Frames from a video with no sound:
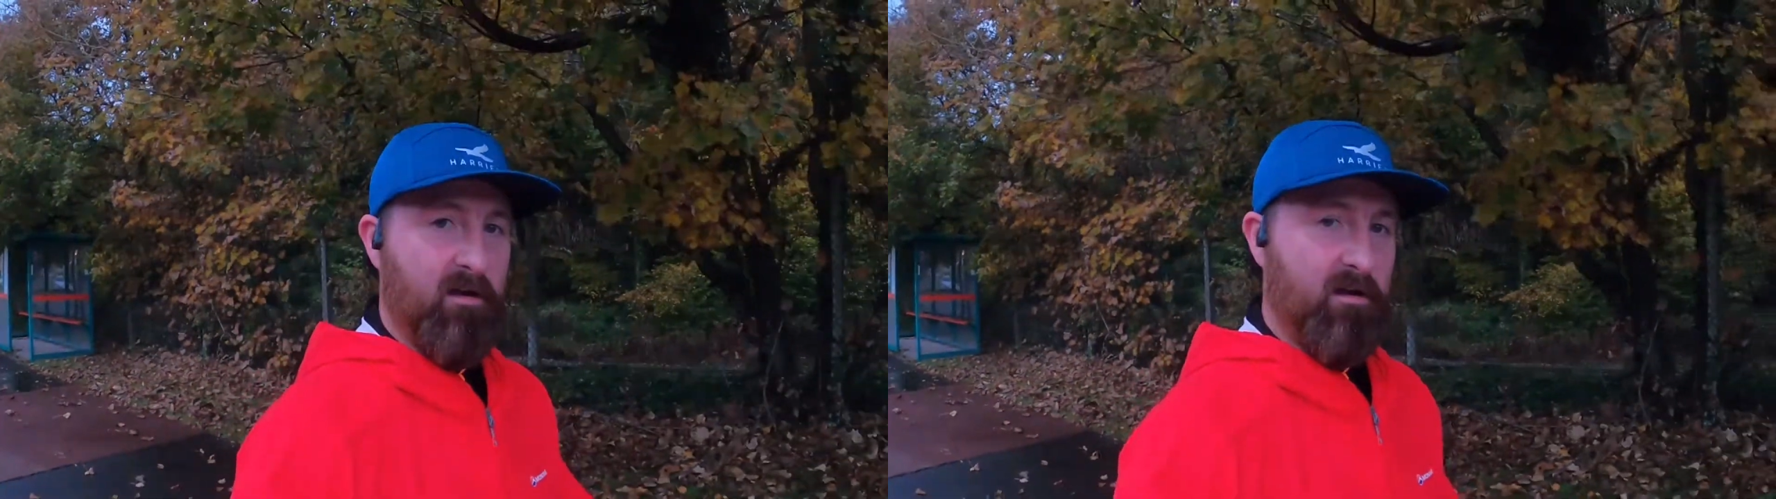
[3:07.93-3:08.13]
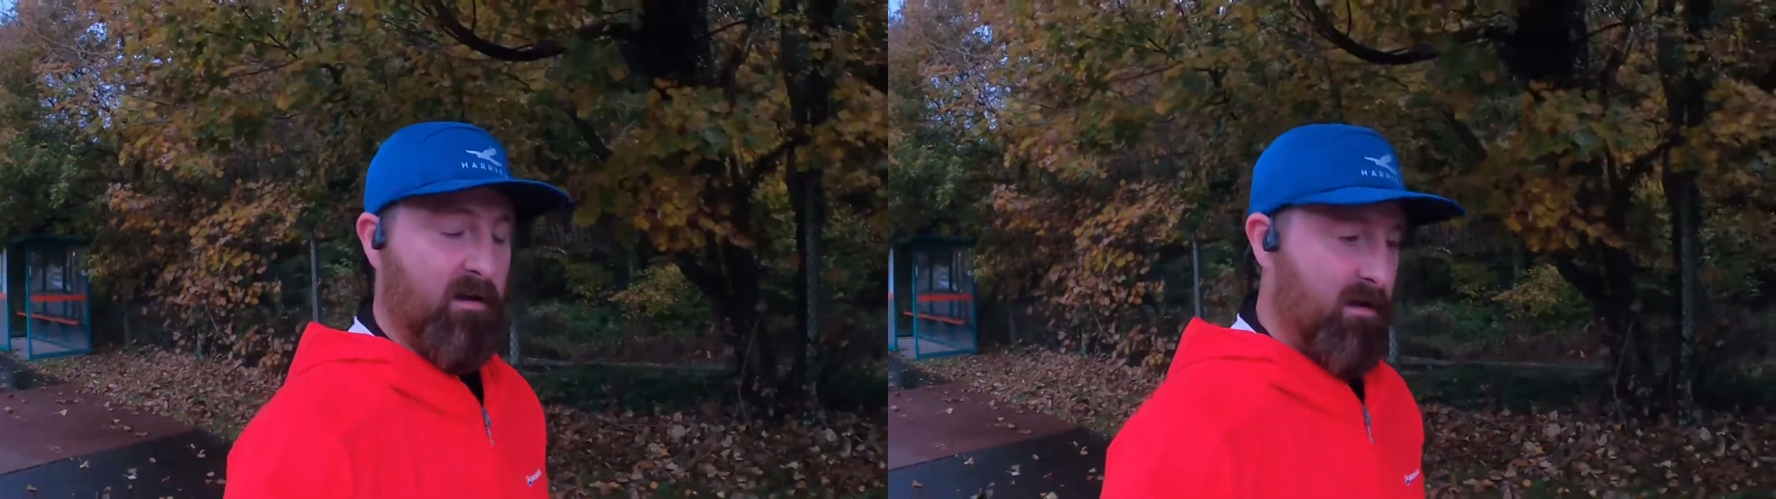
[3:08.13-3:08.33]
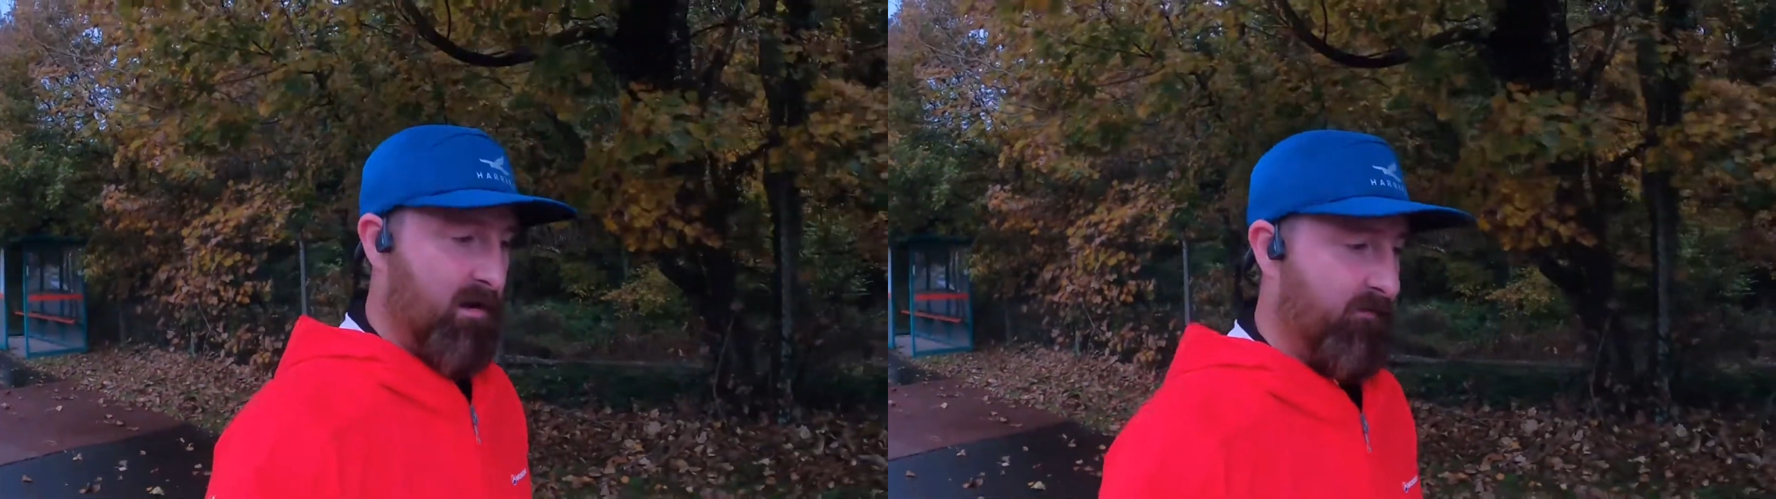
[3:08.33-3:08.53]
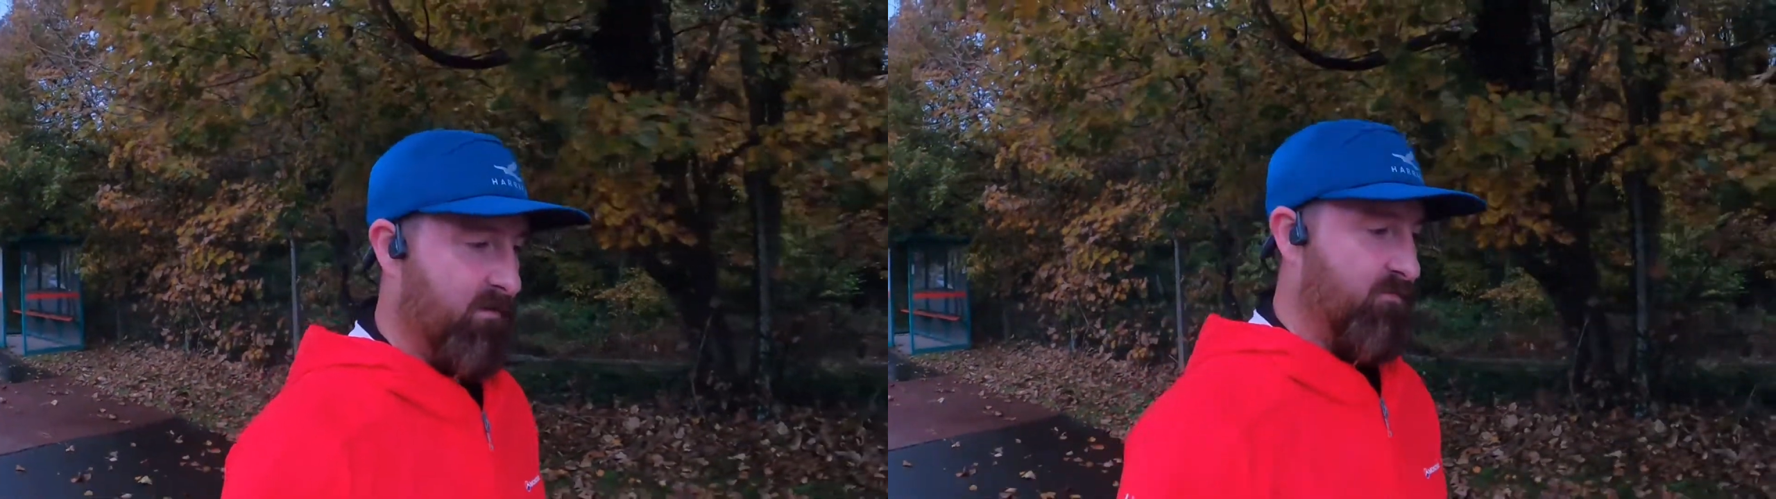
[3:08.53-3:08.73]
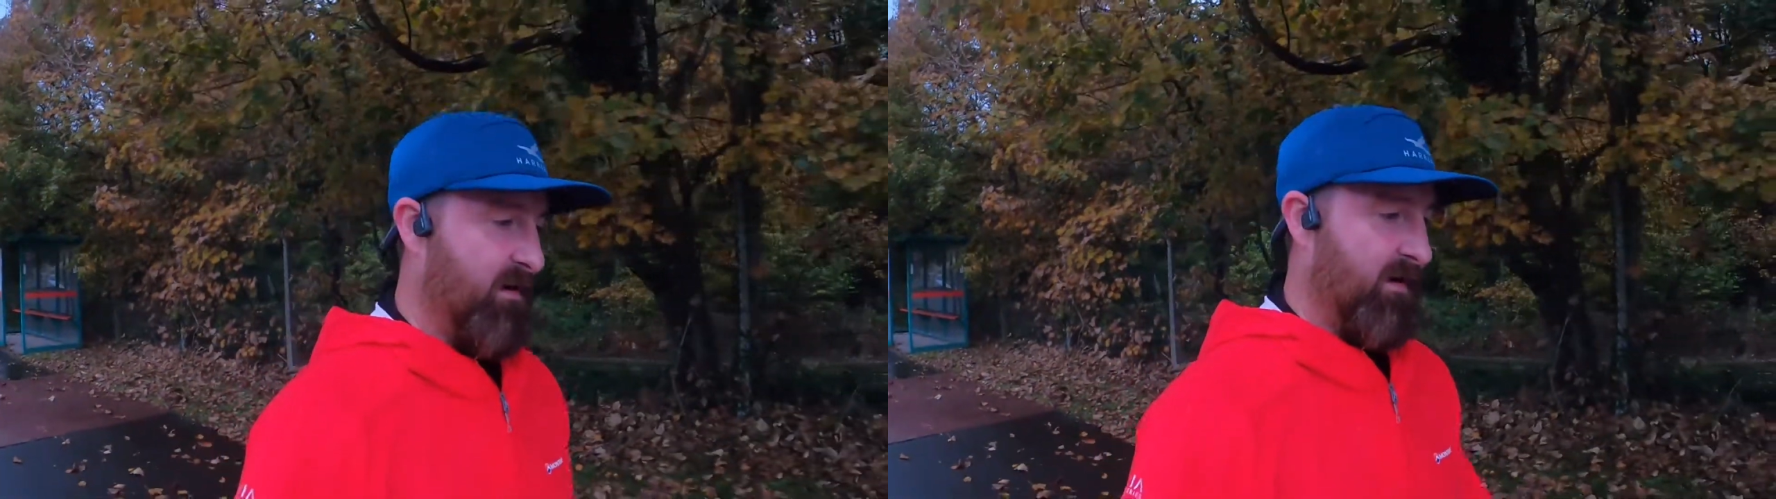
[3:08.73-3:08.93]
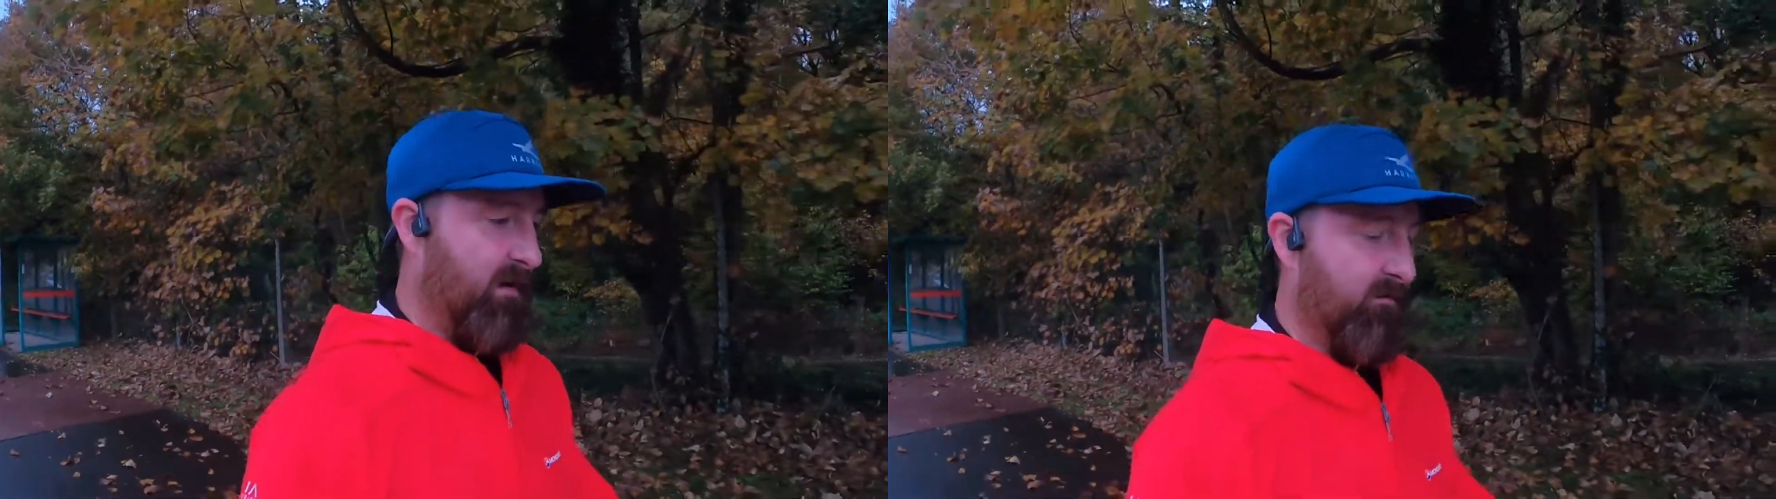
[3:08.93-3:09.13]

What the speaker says: if it's really